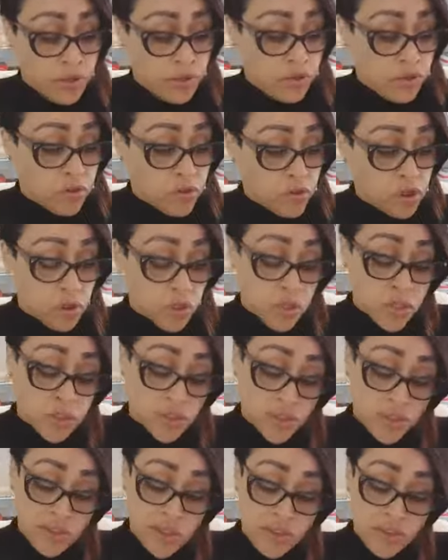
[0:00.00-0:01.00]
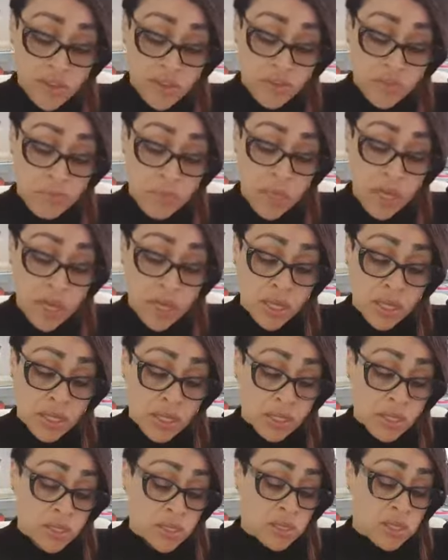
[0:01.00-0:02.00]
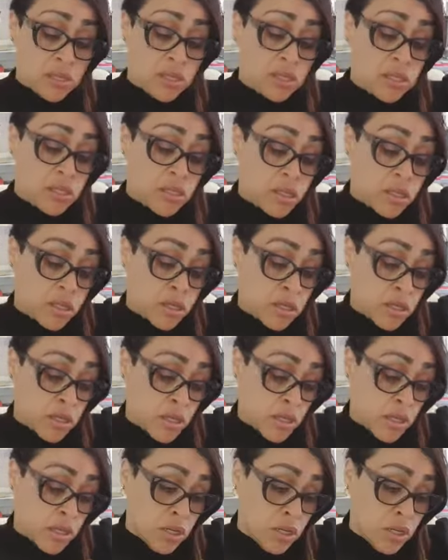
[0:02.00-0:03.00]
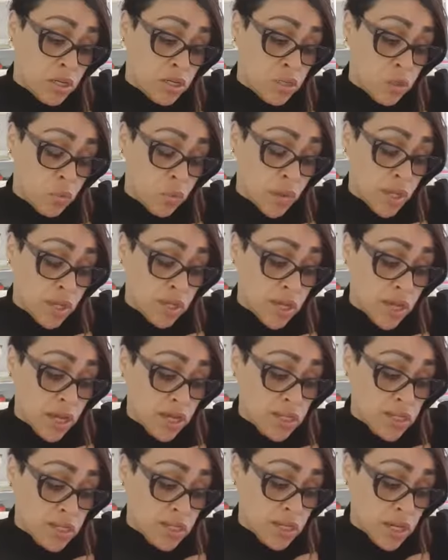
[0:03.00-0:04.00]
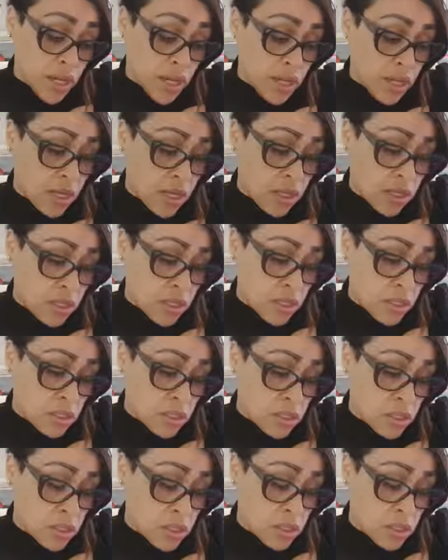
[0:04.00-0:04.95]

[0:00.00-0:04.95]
for the choices that they've made, to where they stayed,